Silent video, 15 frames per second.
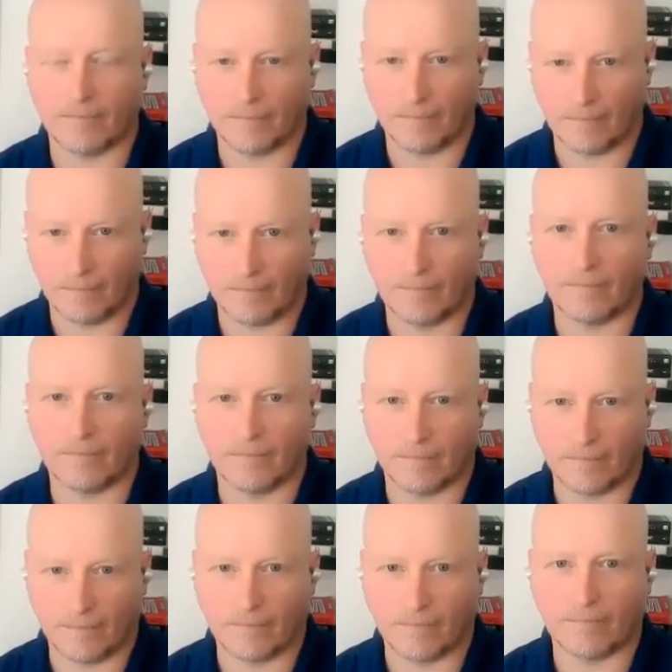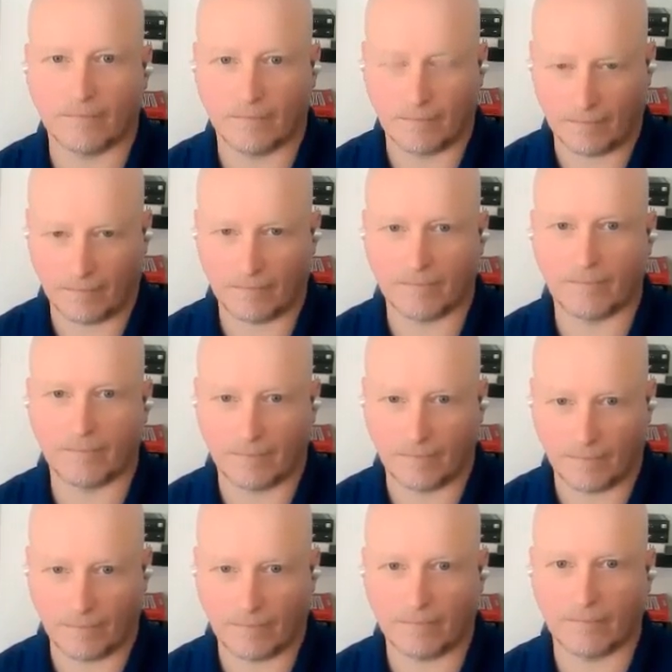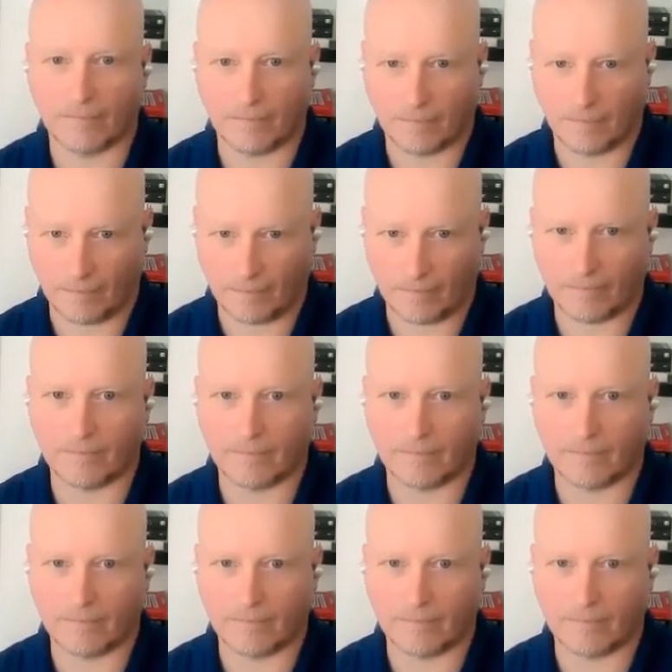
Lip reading: (not speaking)